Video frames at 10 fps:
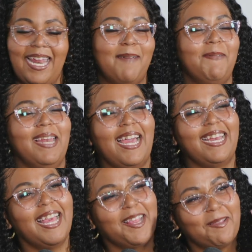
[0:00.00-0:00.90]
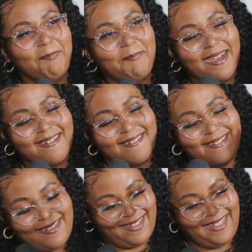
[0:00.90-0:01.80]
And I be like, that's my
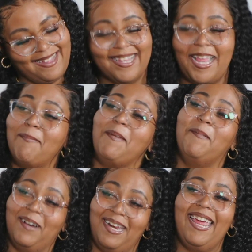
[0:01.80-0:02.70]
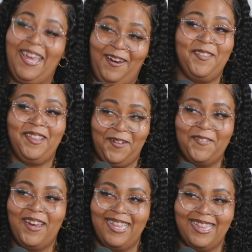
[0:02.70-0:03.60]
cousin. Because I be wanting to handle stuff like